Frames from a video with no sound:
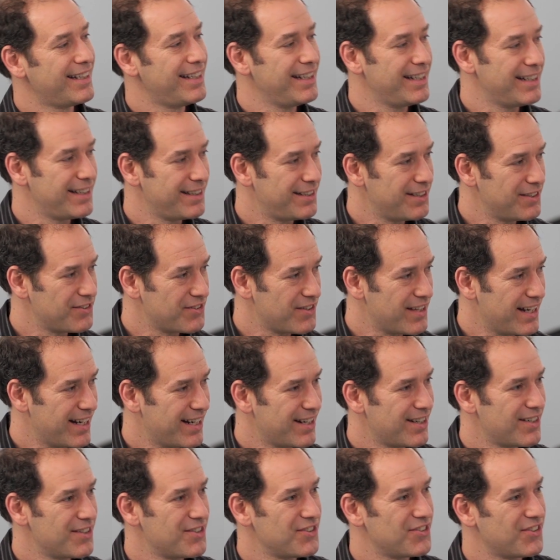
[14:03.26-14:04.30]
Kia does
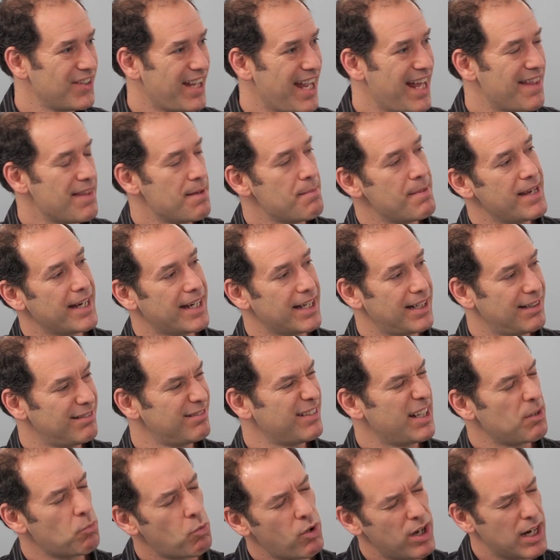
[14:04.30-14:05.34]
theirs, and they make it,
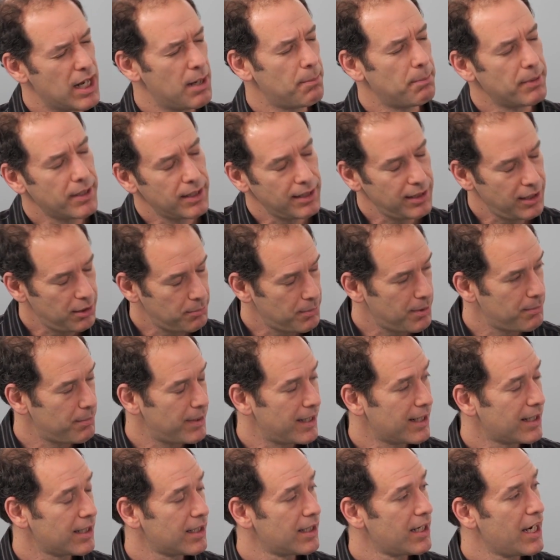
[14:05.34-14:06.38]
they one-up it a little bit
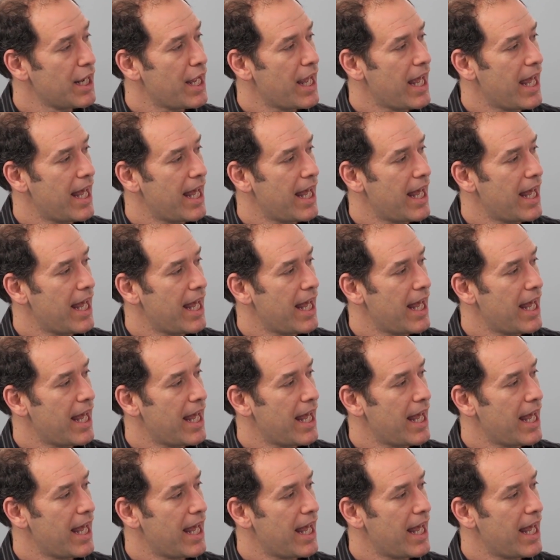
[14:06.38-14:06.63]
better. Right.